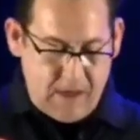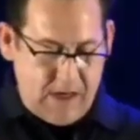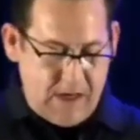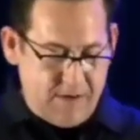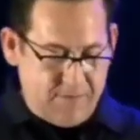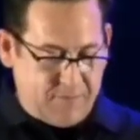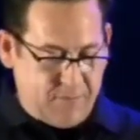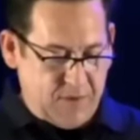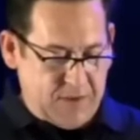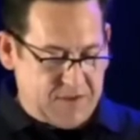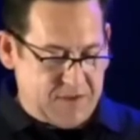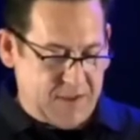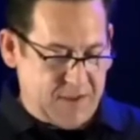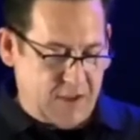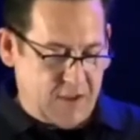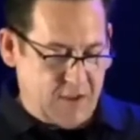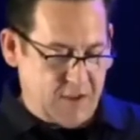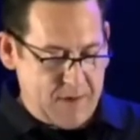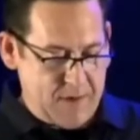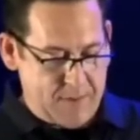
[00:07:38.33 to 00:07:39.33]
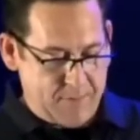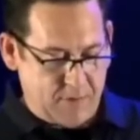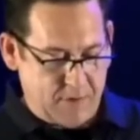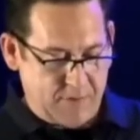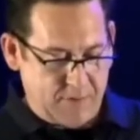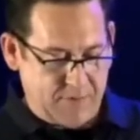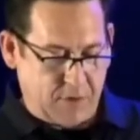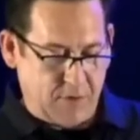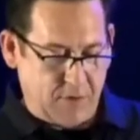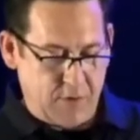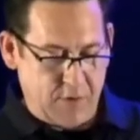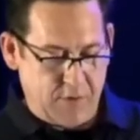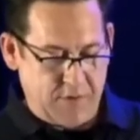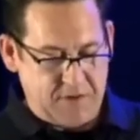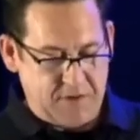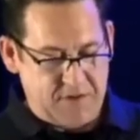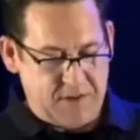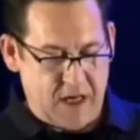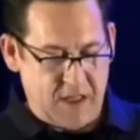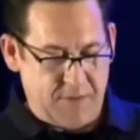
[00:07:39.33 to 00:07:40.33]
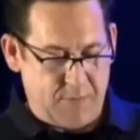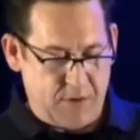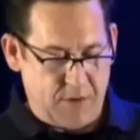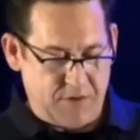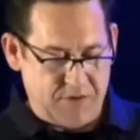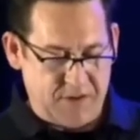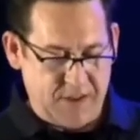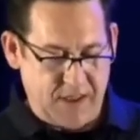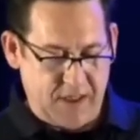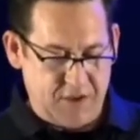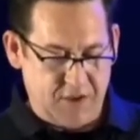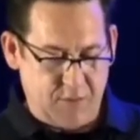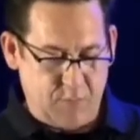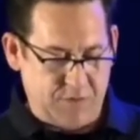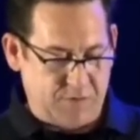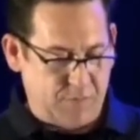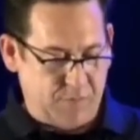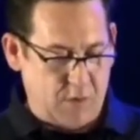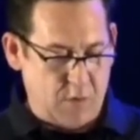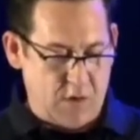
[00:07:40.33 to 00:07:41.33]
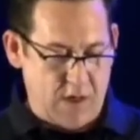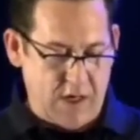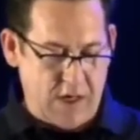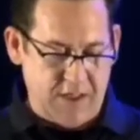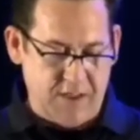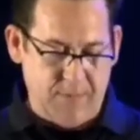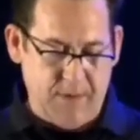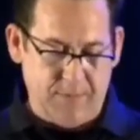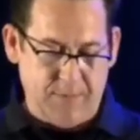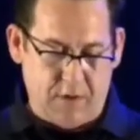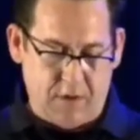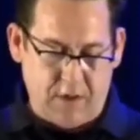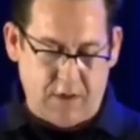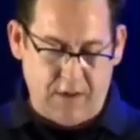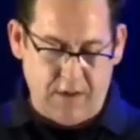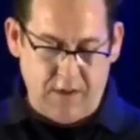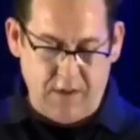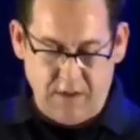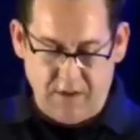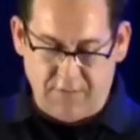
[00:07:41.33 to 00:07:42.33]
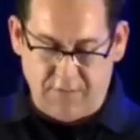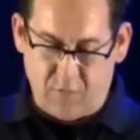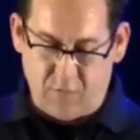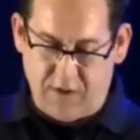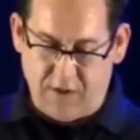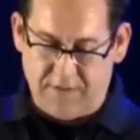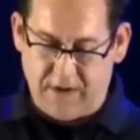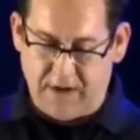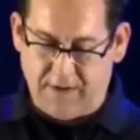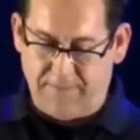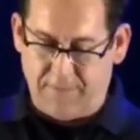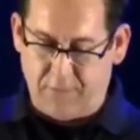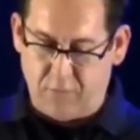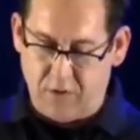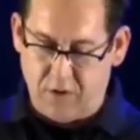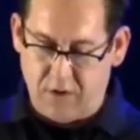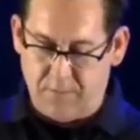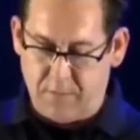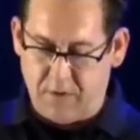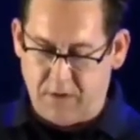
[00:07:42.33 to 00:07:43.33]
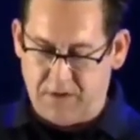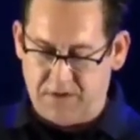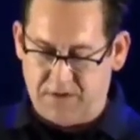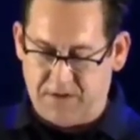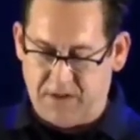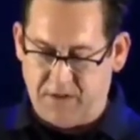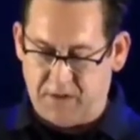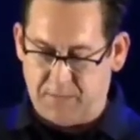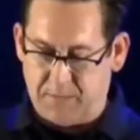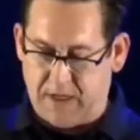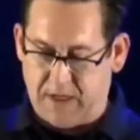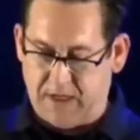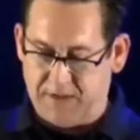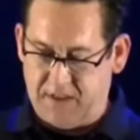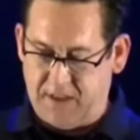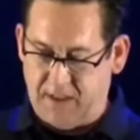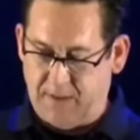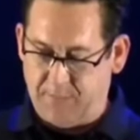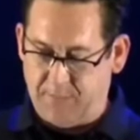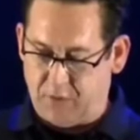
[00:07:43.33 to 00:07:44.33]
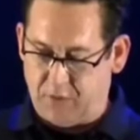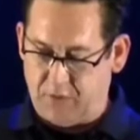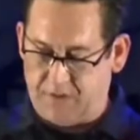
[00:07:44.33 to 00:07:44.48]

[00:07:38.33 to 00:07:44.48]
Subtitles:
Every single member of the crew at the South Pole Station was required to be part of one of our 4 emergency response teams